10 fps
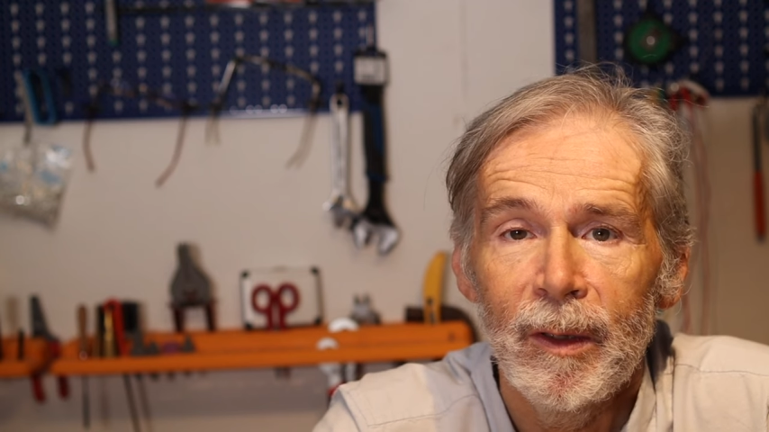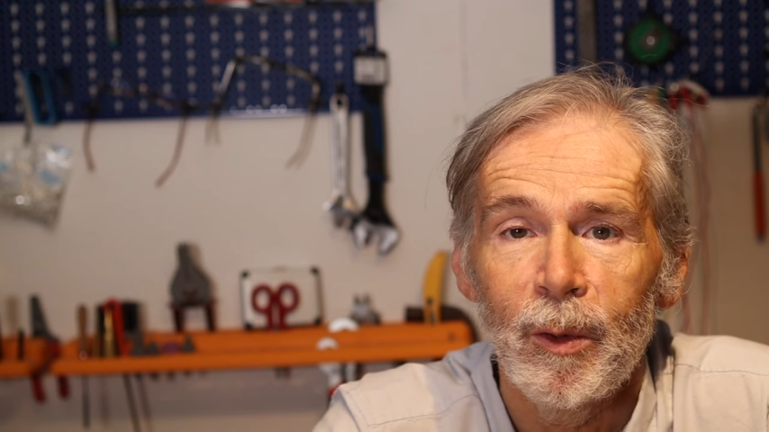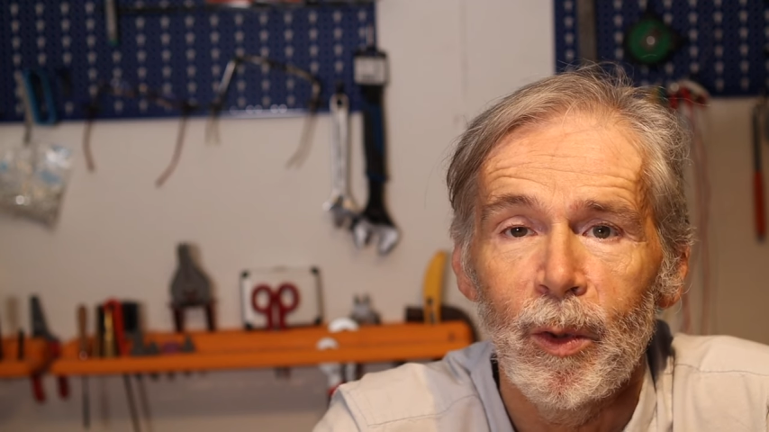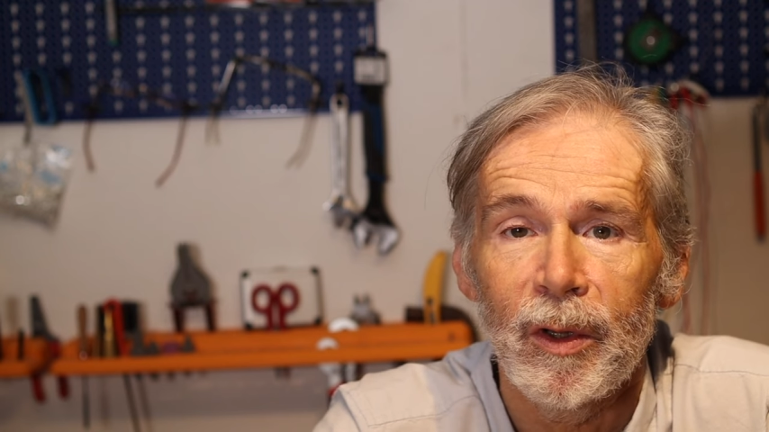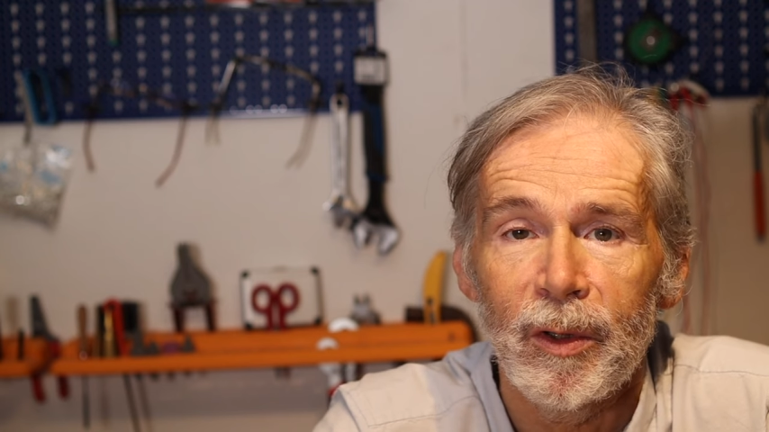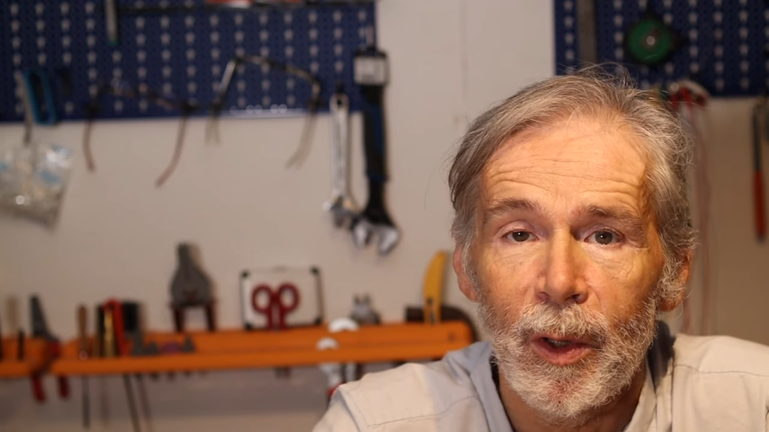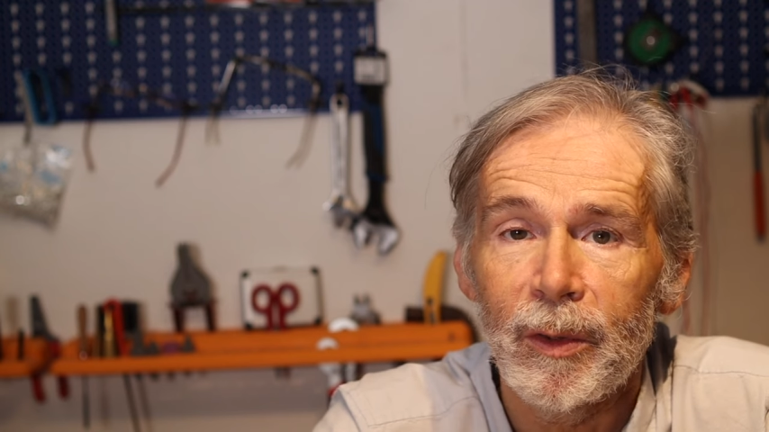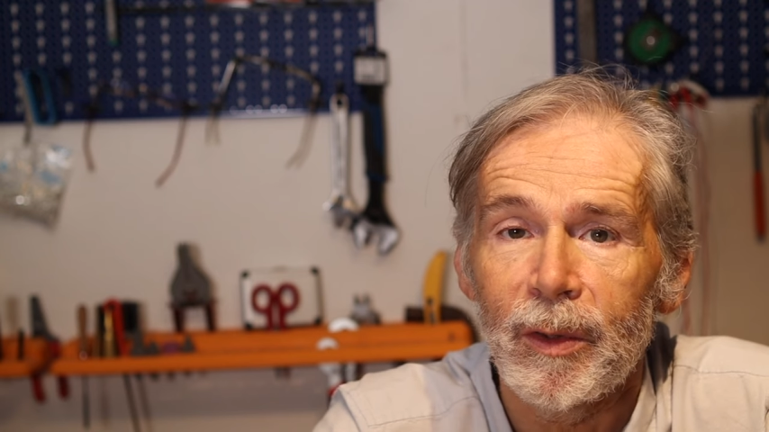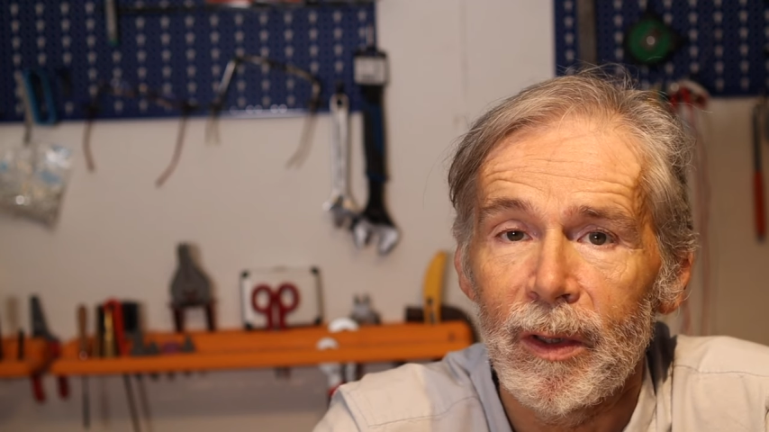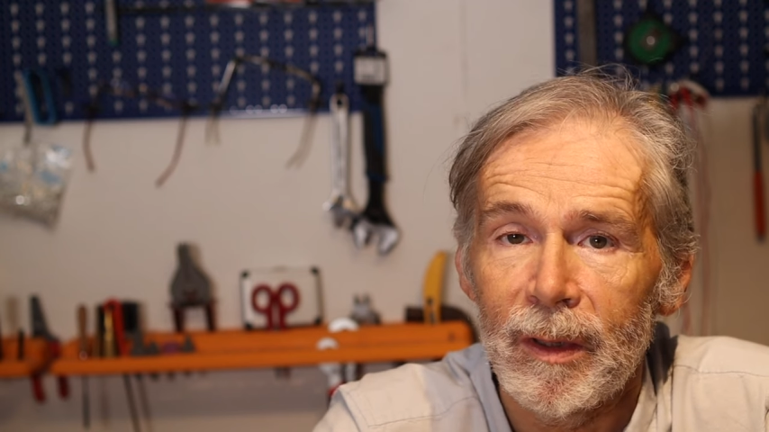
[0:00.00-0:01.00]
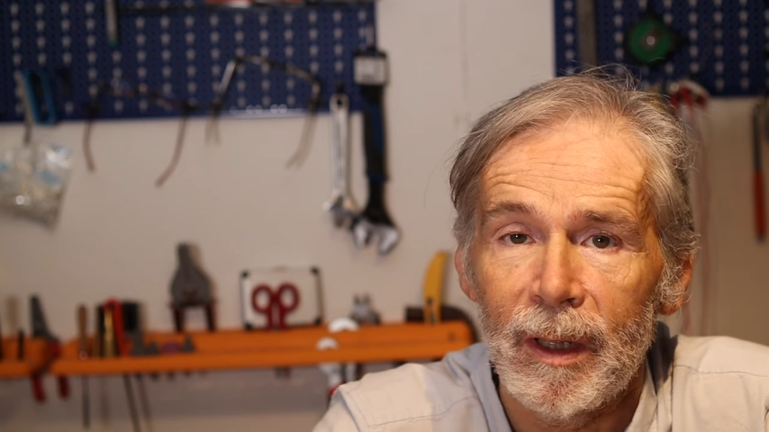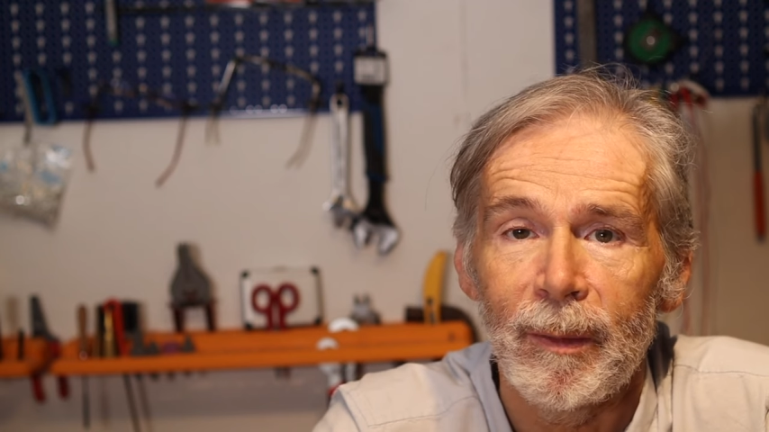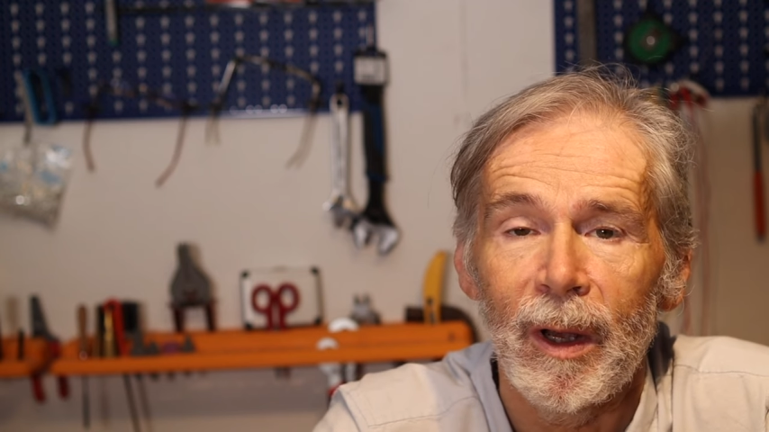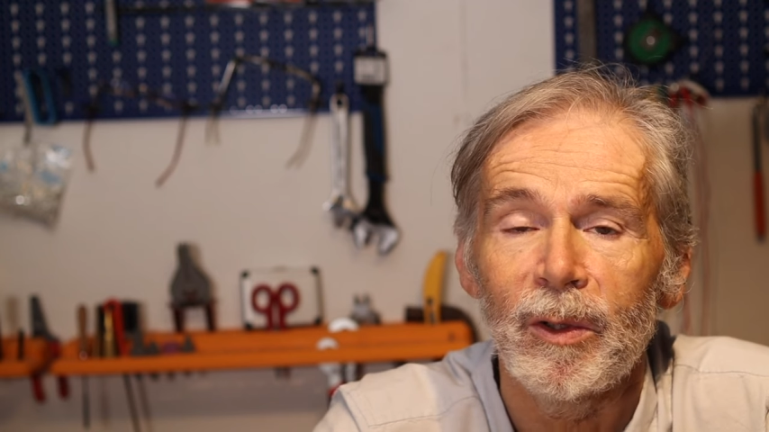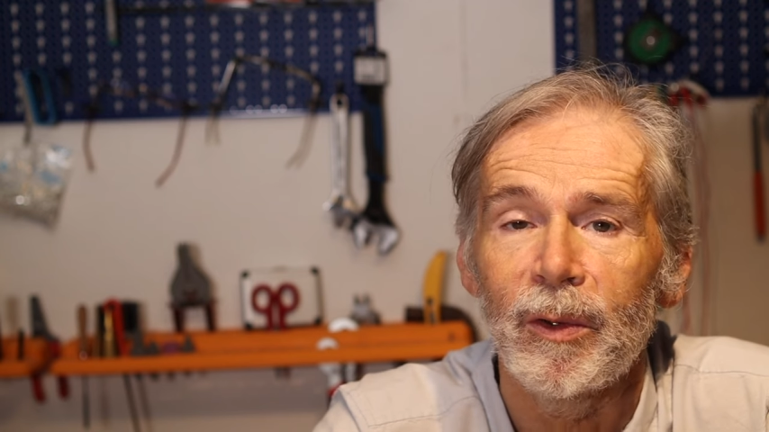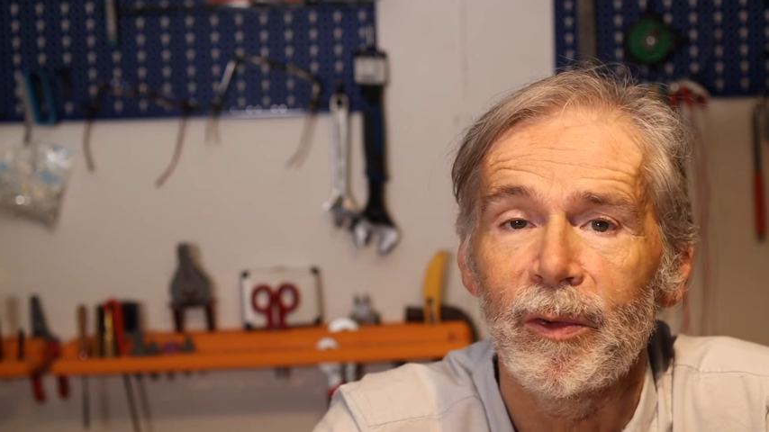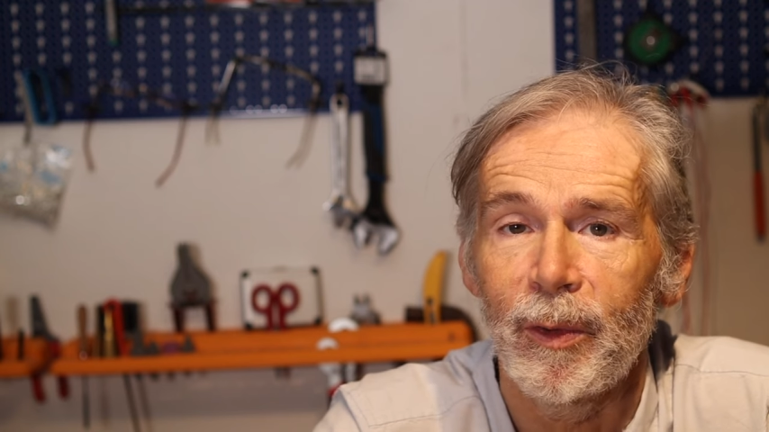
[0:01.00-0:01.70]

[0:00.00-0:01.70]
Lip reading: to the total amount of